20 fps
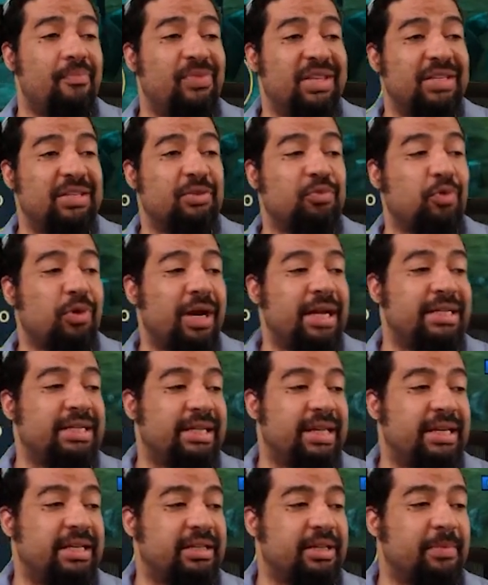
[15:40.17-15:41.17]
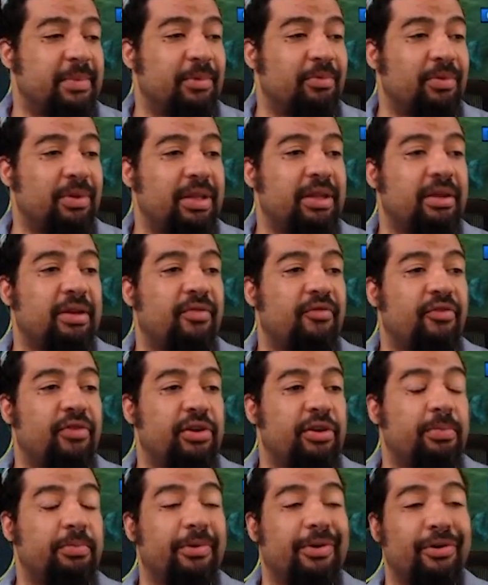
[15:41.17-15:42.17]
This is where I say he's going to be really good for
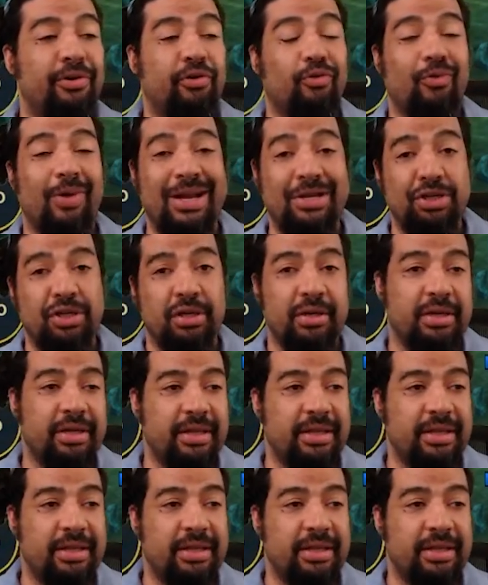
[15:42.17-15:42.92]
your progression